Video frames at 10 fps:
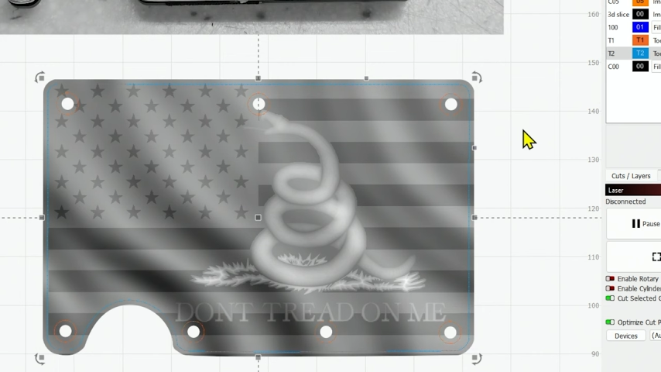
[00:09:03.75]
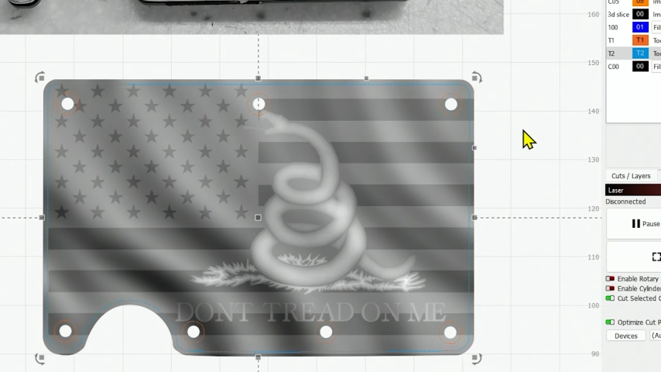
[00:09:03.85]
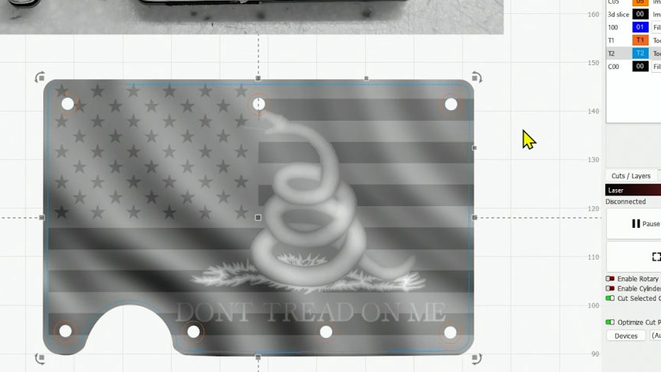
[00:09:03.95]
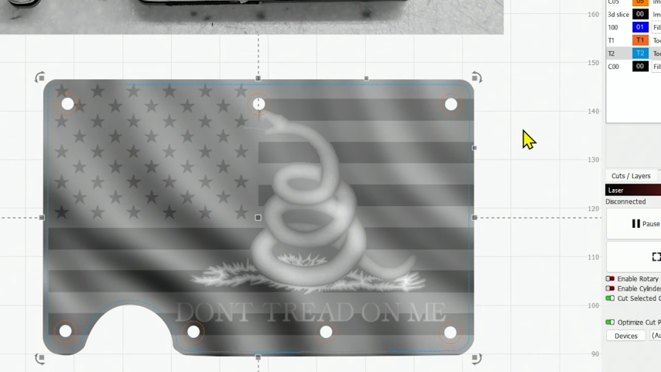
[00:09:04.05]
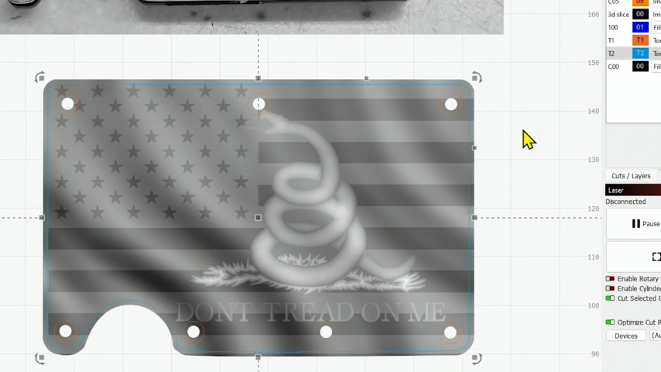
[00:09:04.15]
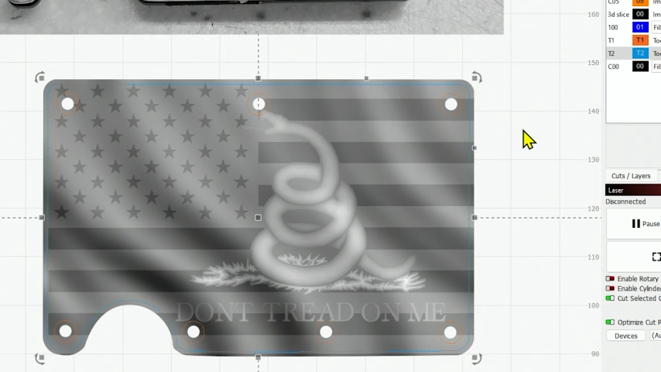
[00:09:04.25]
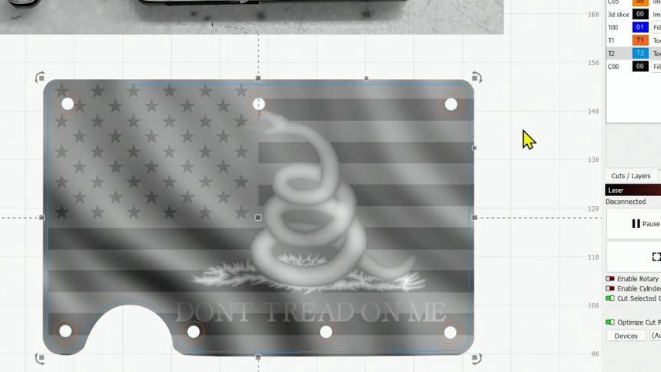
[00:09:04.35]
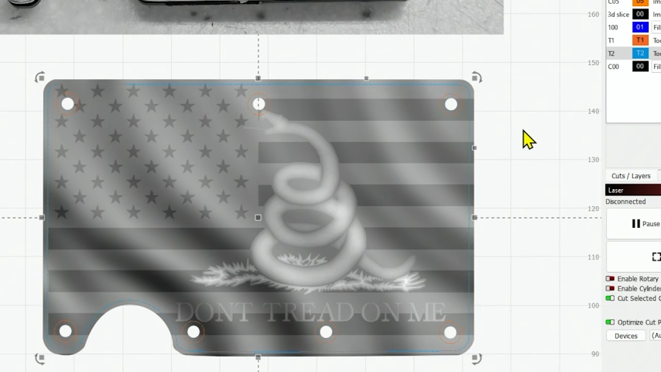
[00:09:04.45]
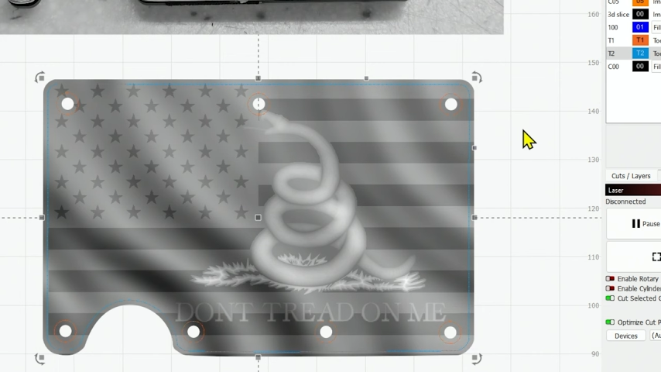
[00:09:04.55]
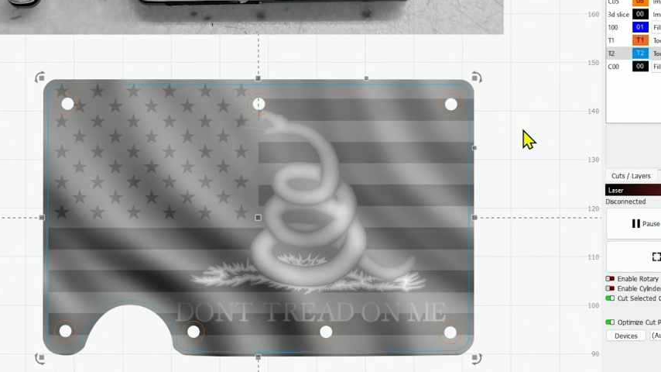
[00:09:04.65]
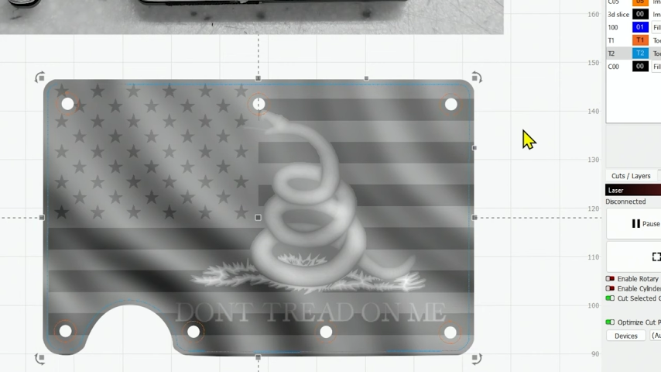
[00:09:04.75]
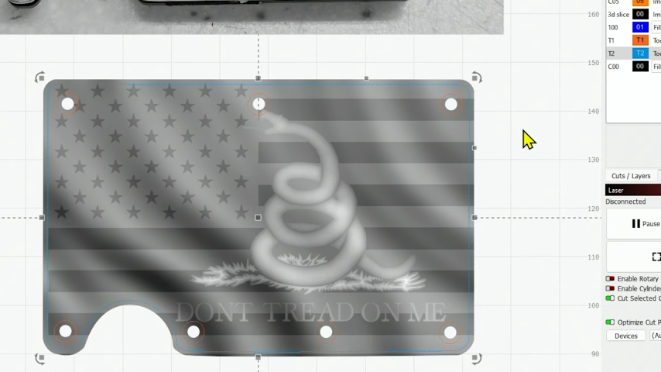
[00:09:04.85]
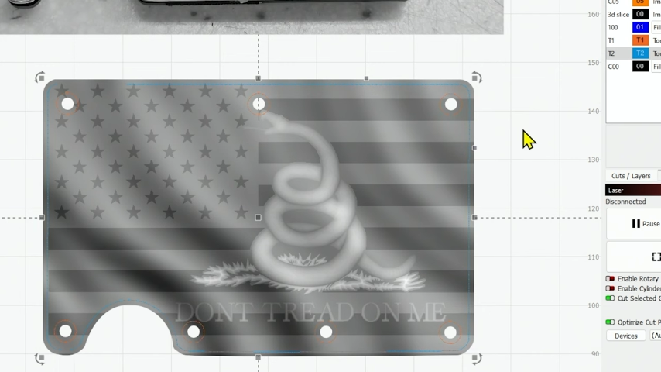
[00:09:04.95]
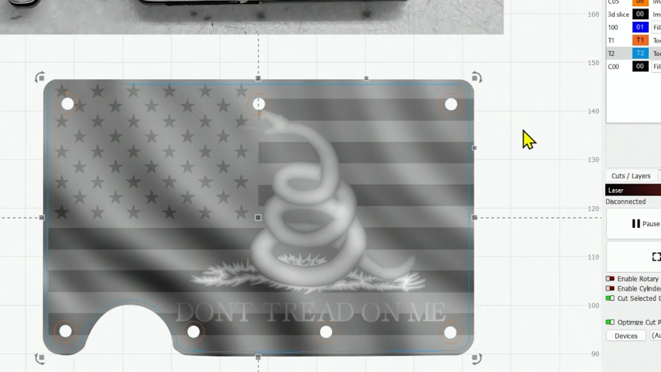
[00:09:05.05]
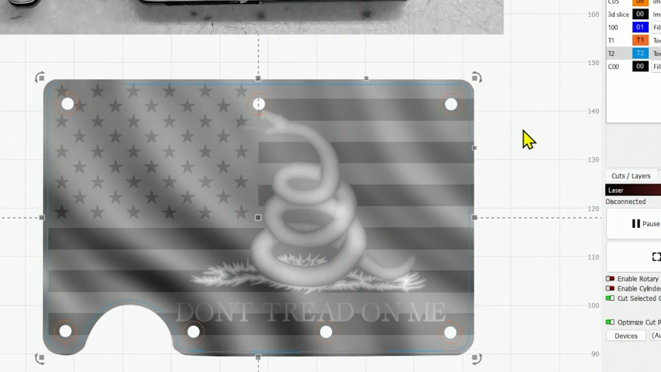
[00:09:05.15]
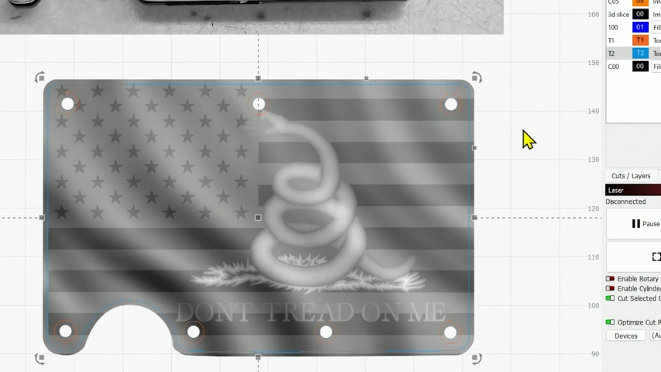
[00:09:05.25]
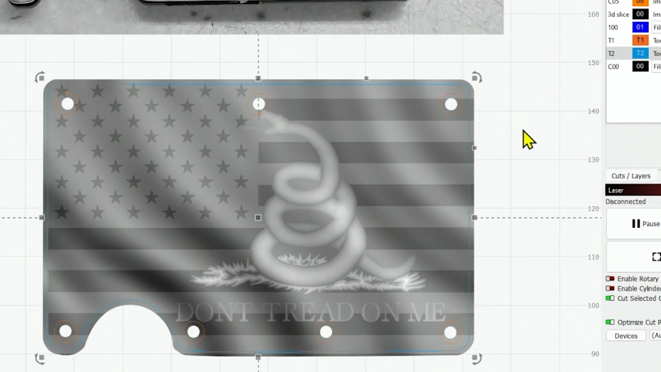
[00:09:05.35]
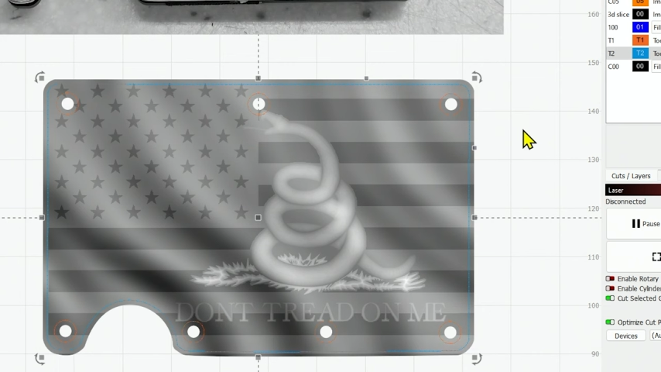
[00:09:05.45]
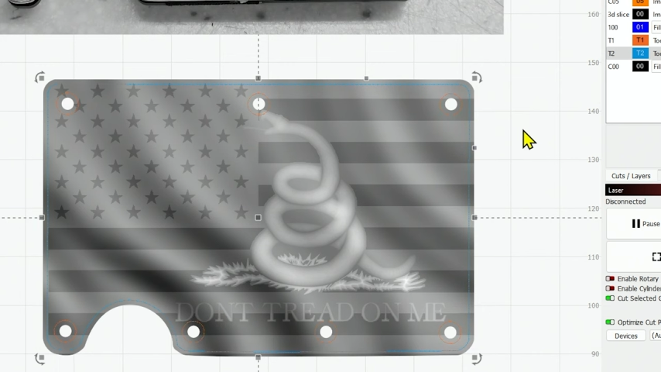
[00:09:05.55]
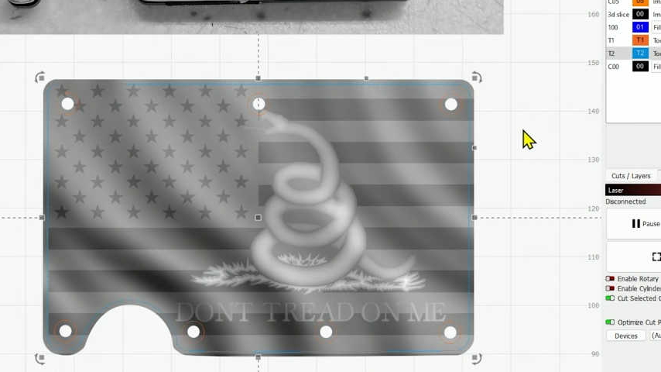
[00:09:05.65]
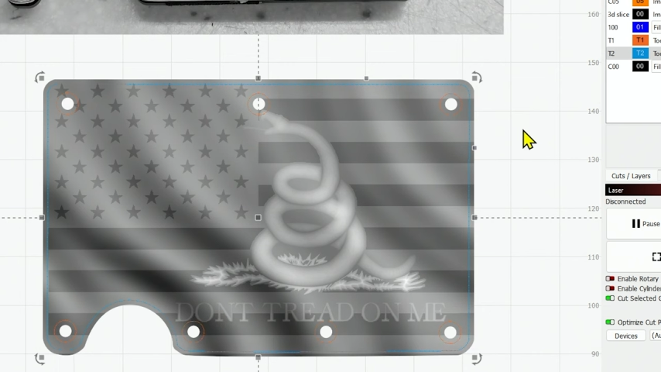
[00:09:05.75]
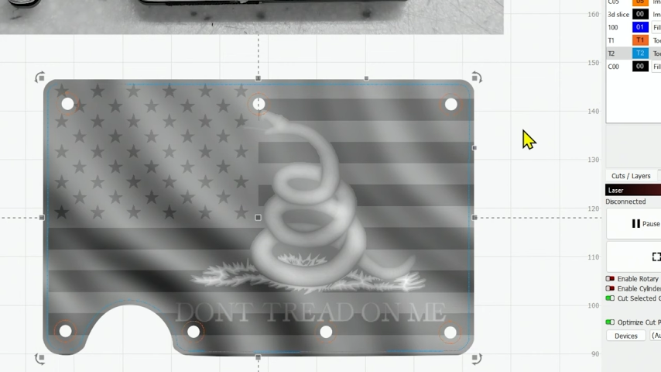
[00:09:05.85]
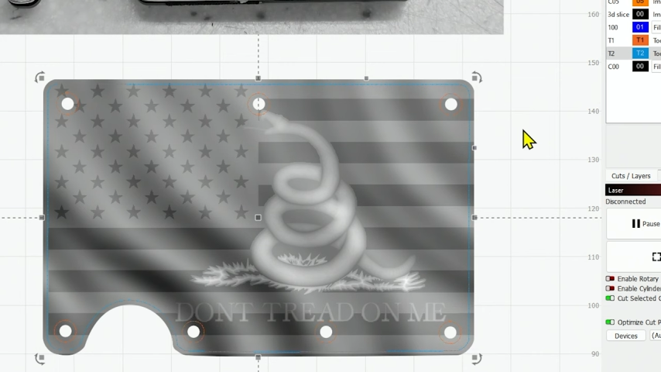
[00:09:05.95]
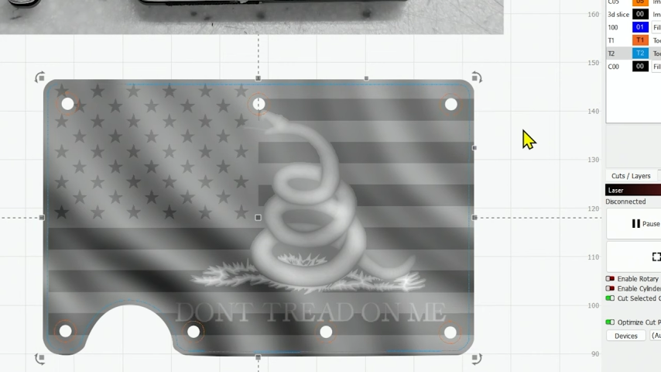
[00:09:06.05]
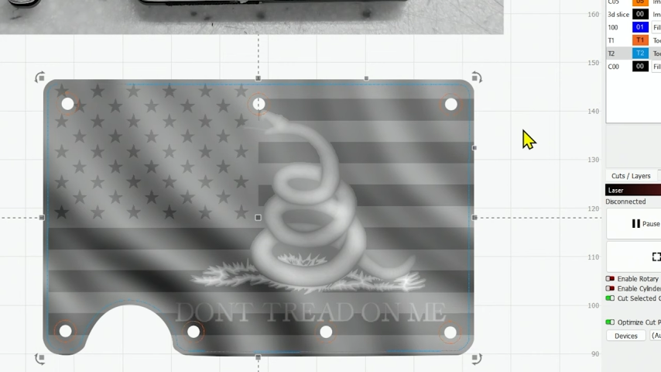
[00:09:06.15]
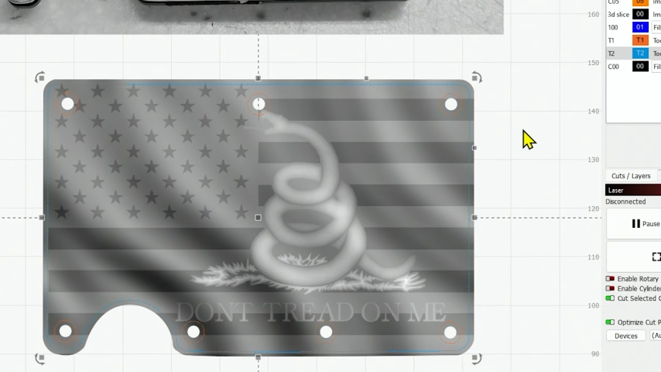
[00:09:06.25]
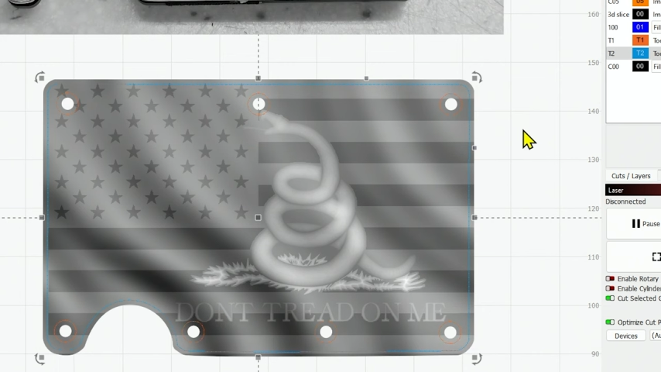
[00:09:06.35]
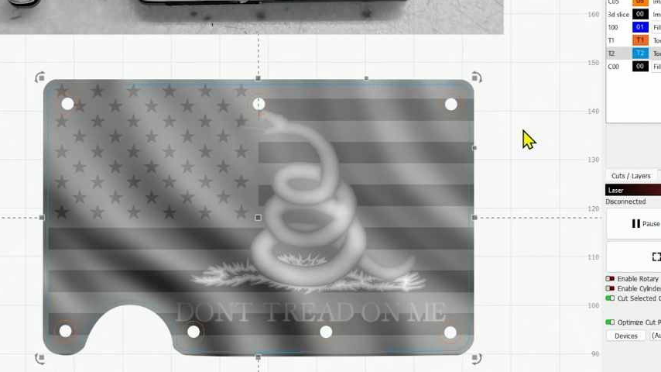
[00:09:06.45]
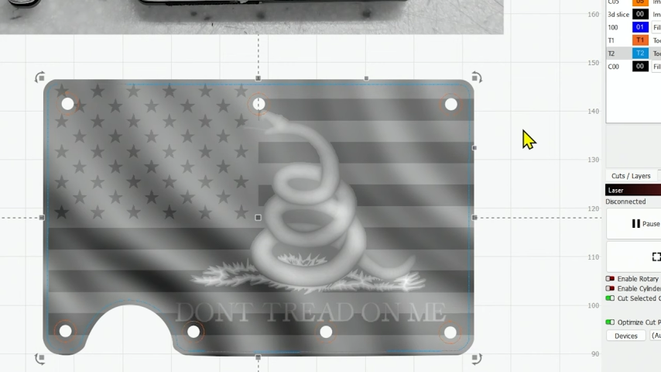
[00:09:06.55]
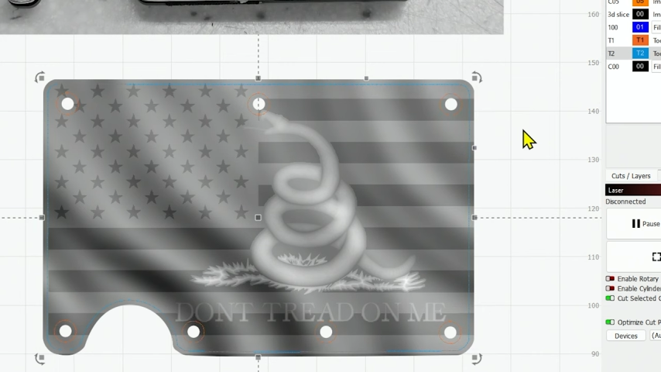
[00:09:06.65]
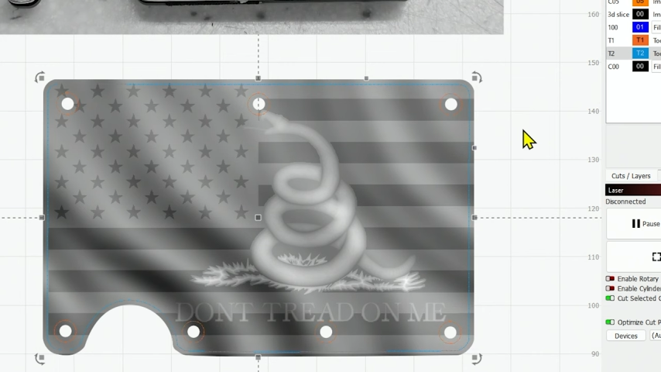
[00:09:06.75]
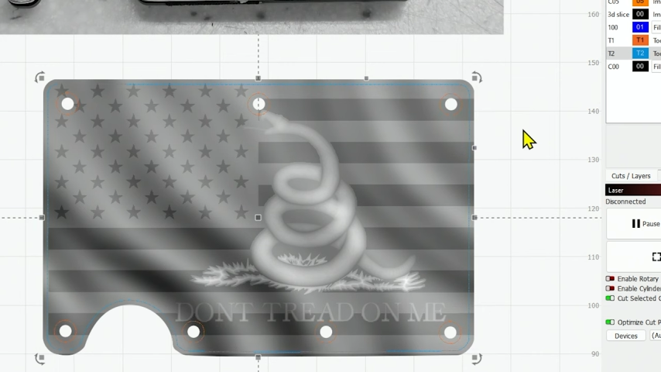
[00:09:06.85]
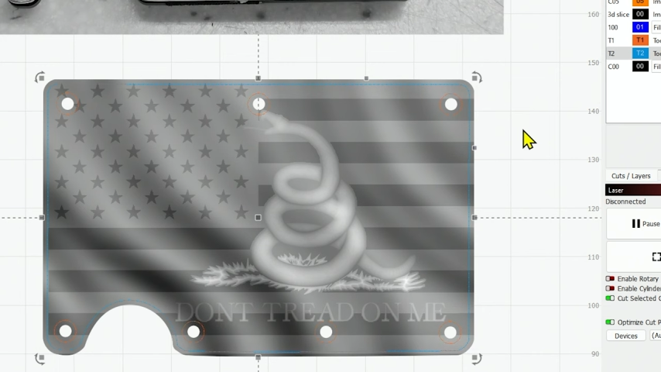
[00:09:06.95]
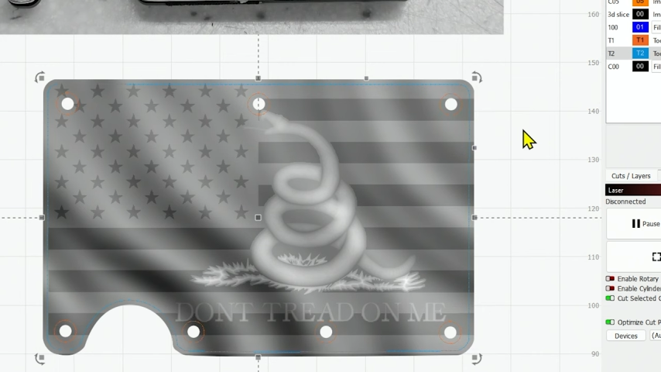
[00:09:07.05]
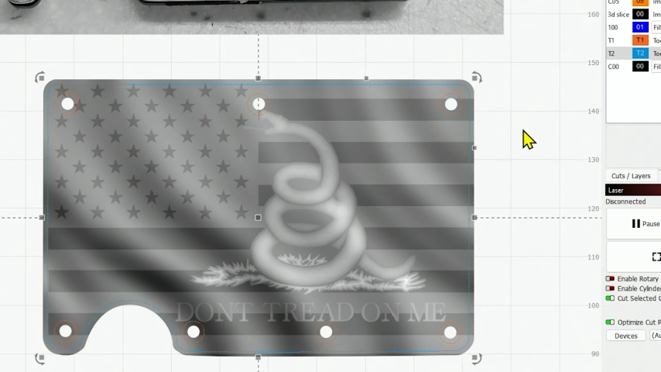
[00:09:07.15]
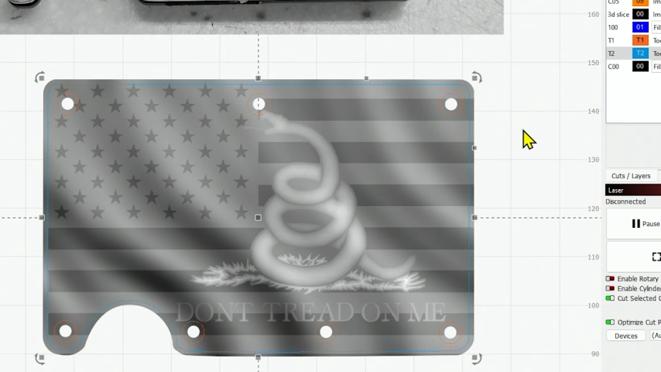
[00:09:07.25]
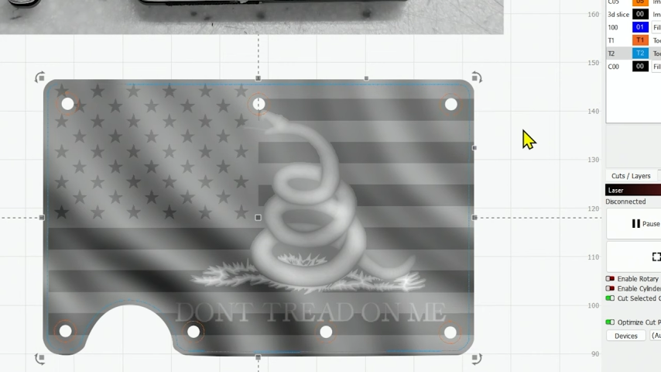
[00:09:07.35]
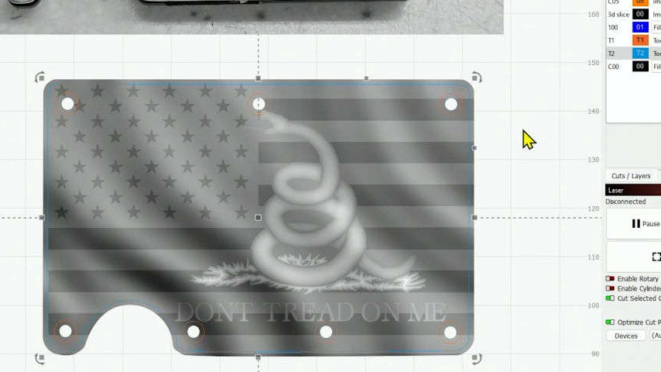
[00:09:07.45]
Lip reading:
[unreadable: no face in view]